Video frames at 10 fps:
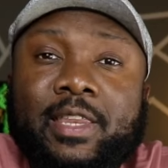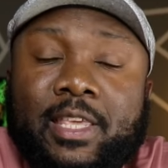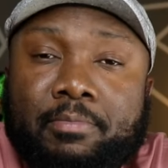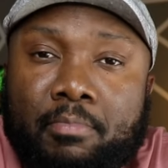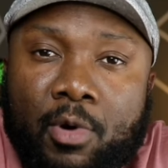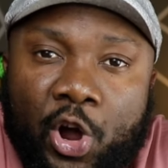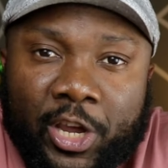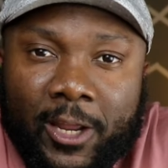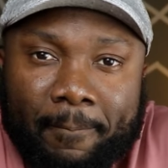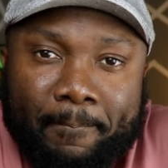in the
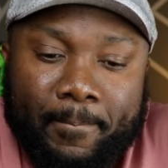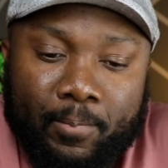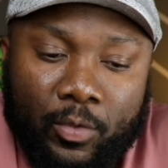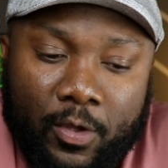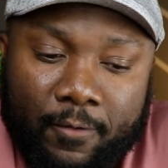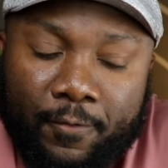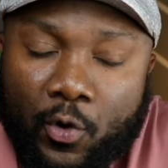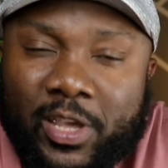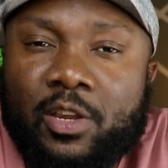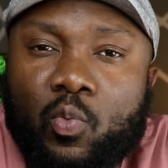market
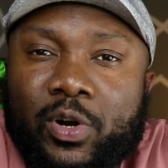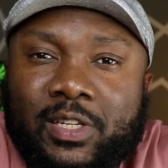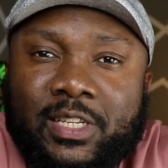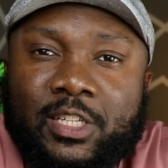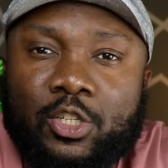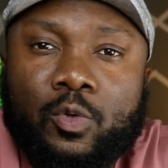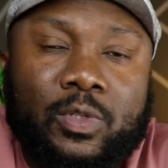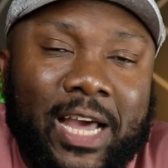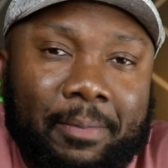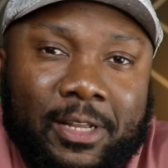for either one of these two
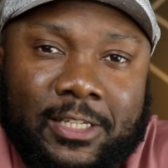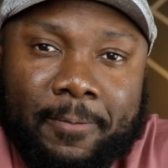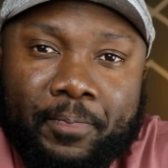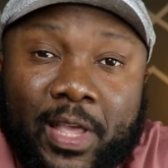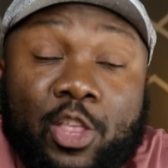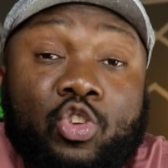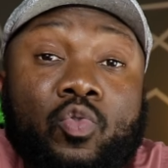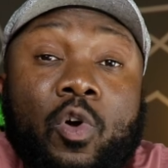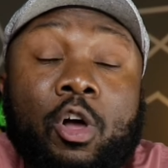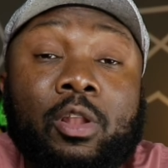tablets and
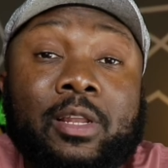you are